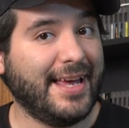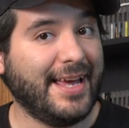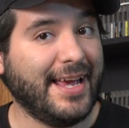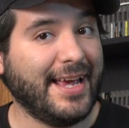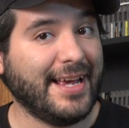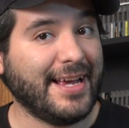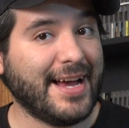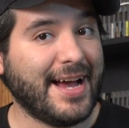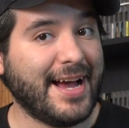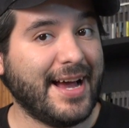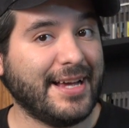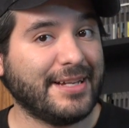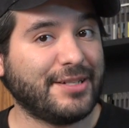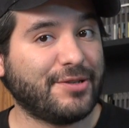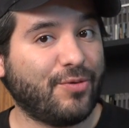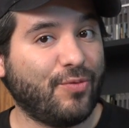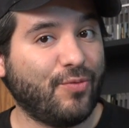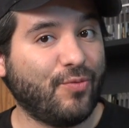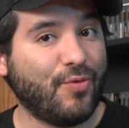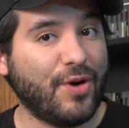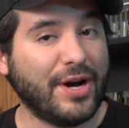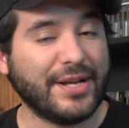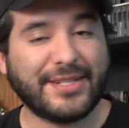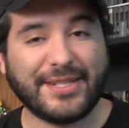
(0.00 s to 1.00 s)
Hey guys,
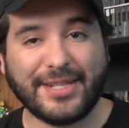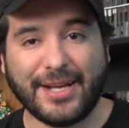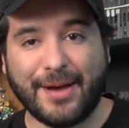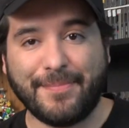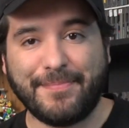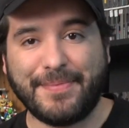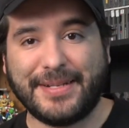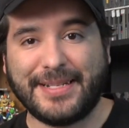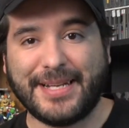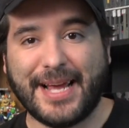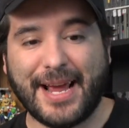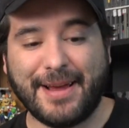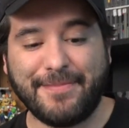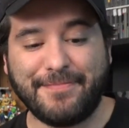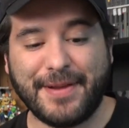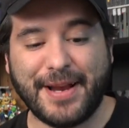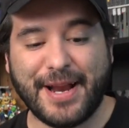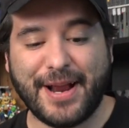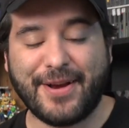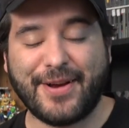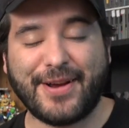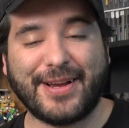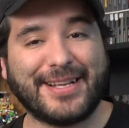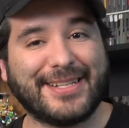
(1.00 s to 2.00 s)
what's up? It's 8-Bit
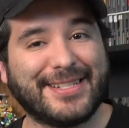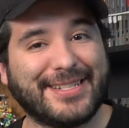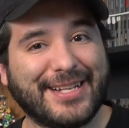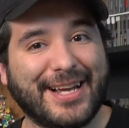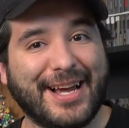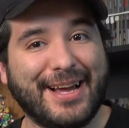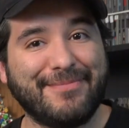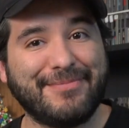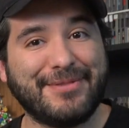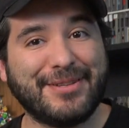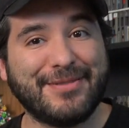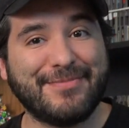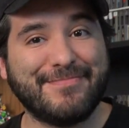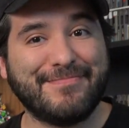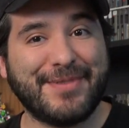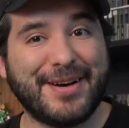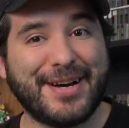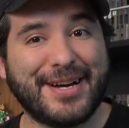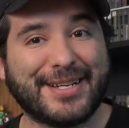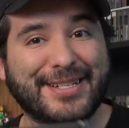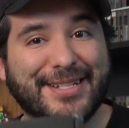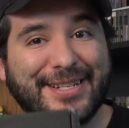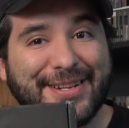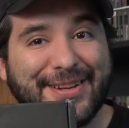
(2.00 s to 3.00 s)
Eric. It's time to
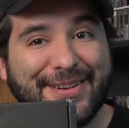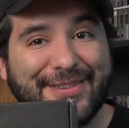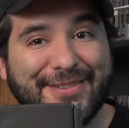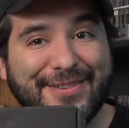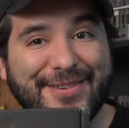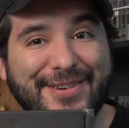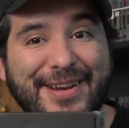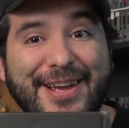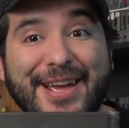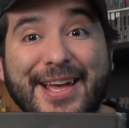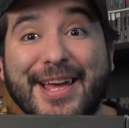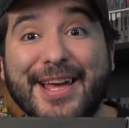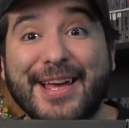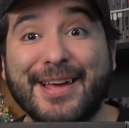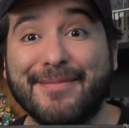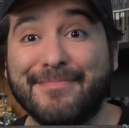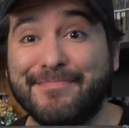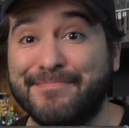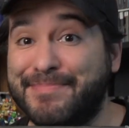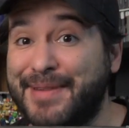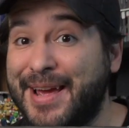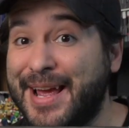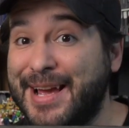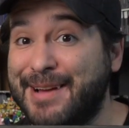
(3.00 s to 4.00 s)
unbox another
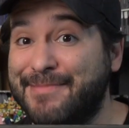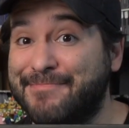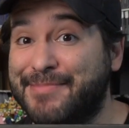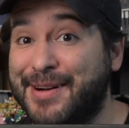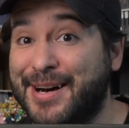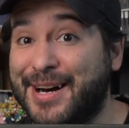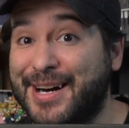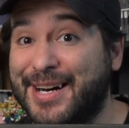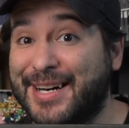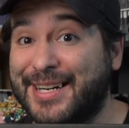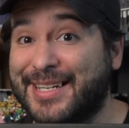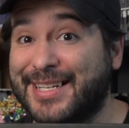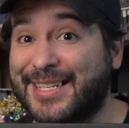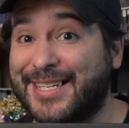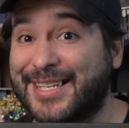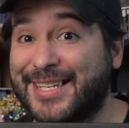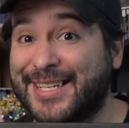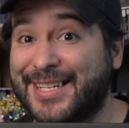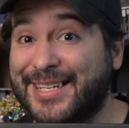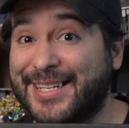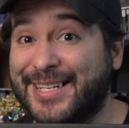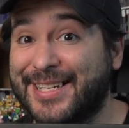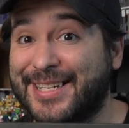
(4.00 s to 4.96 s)
BAM box